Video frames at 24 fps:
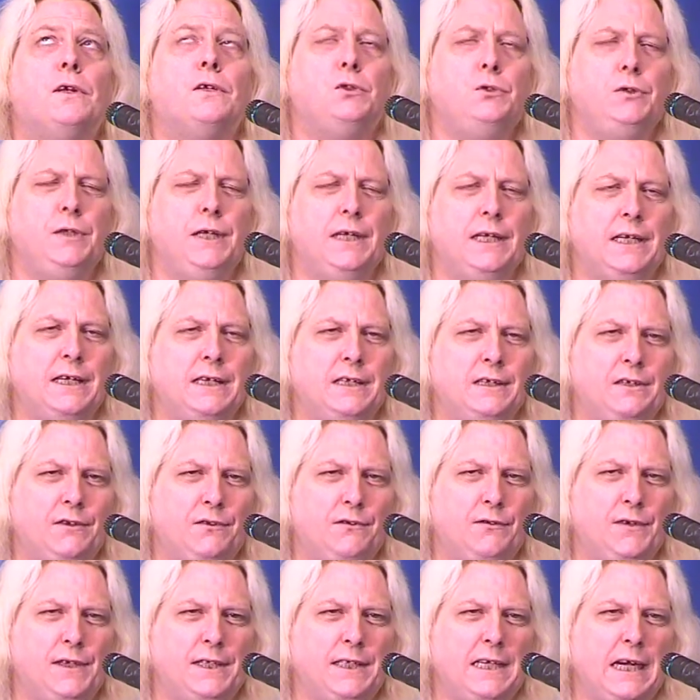treated
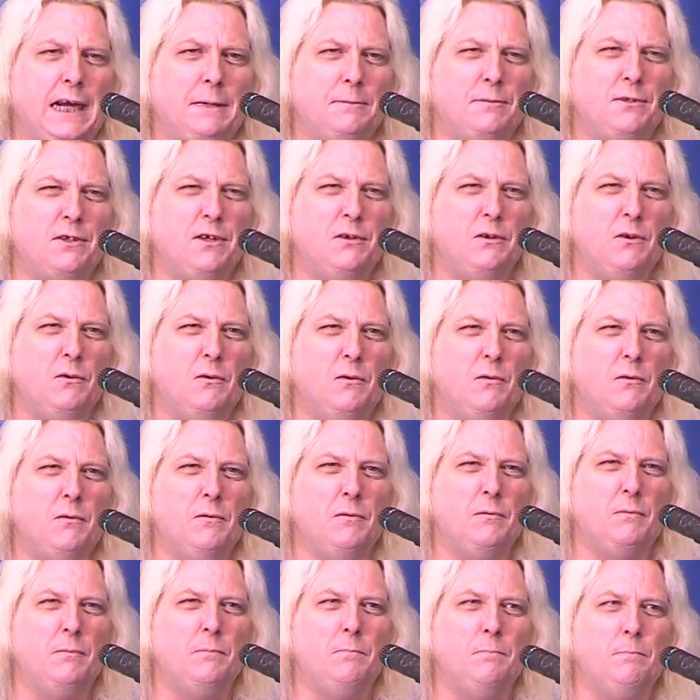3 times
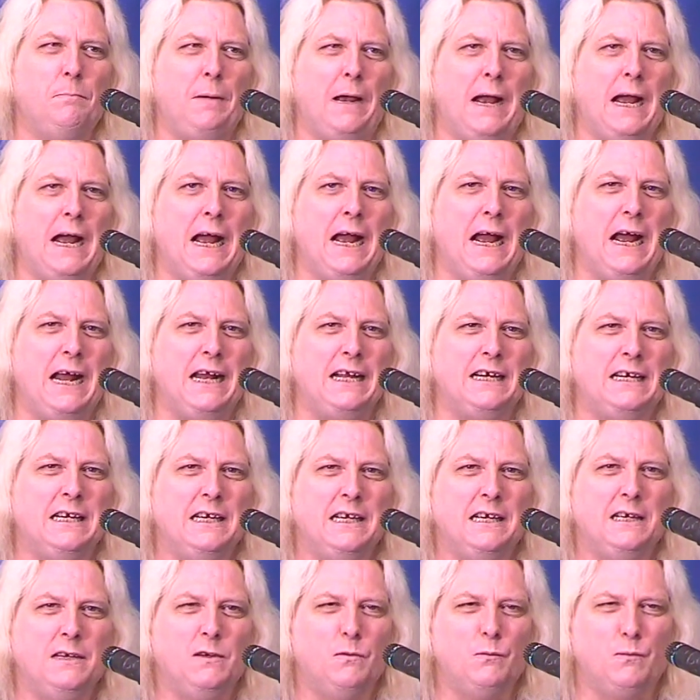bad
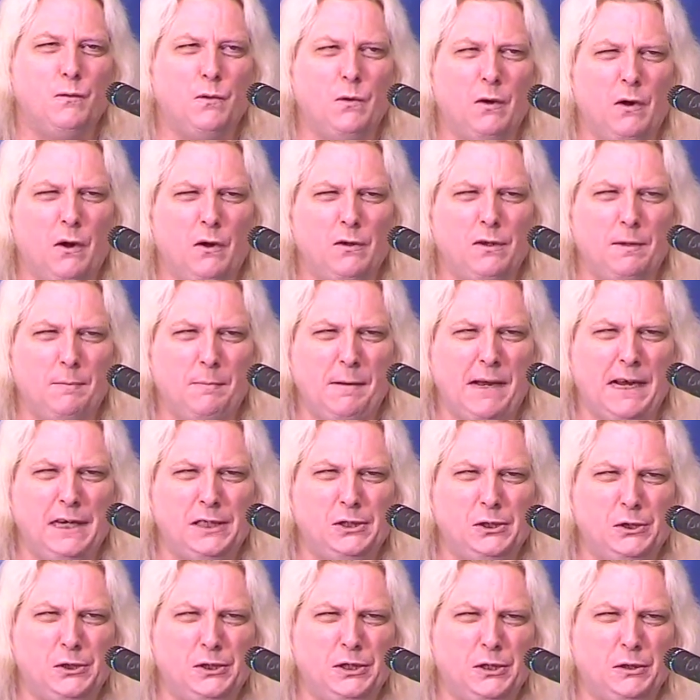for all the
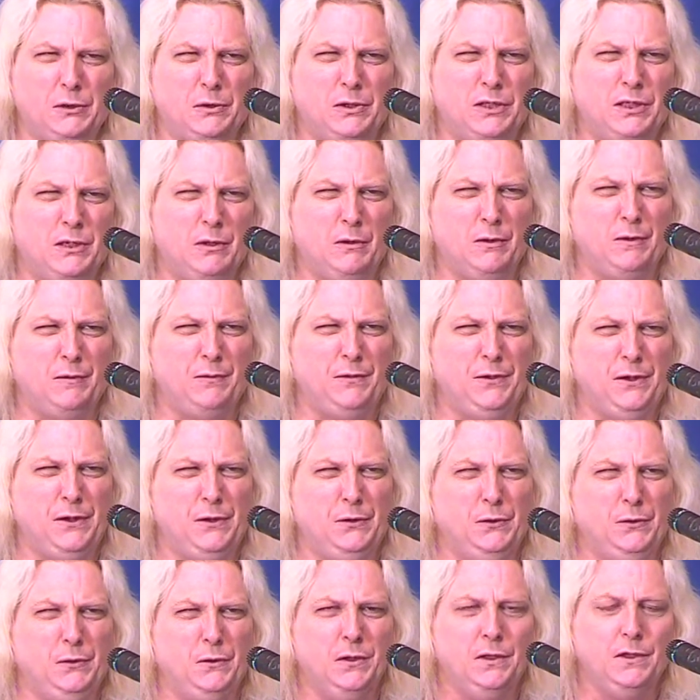bad you do. So if
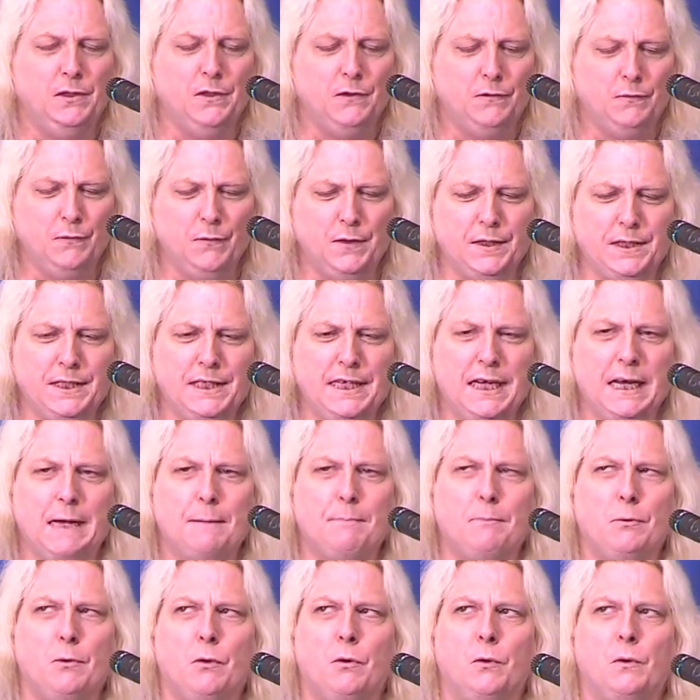you, for
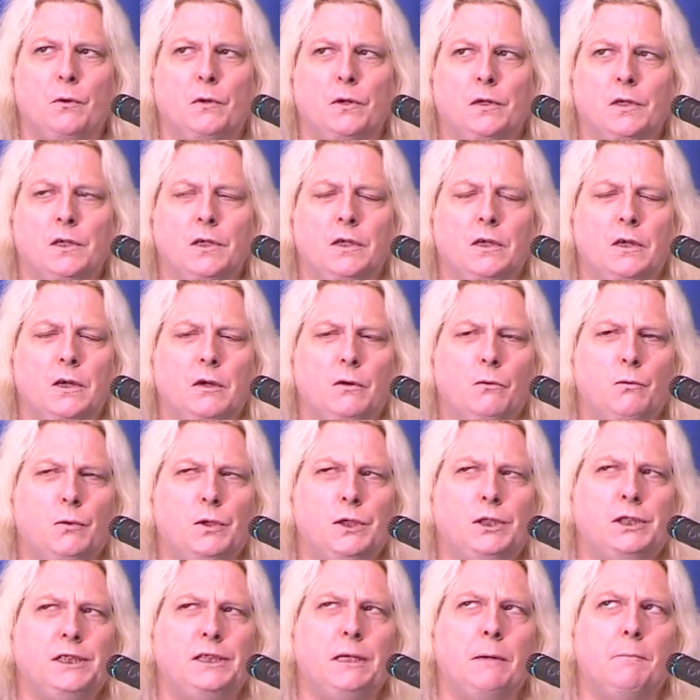example,
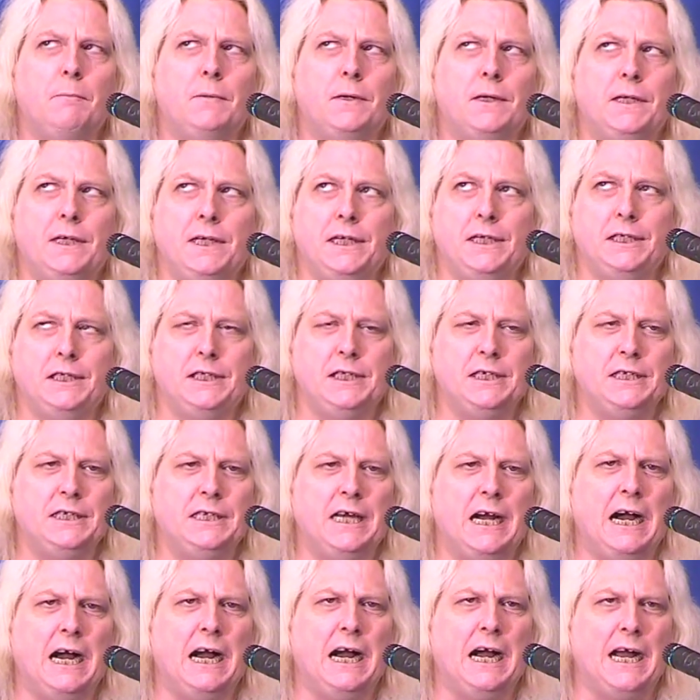wish somebody to
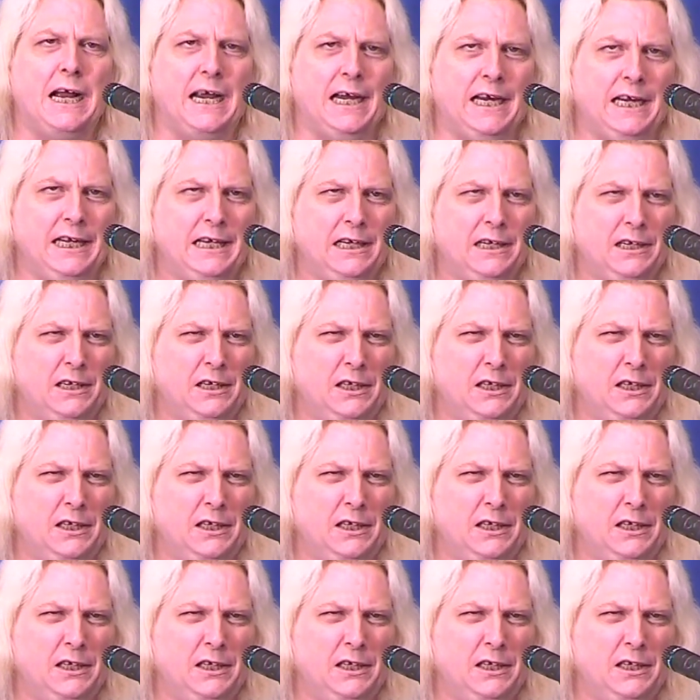die,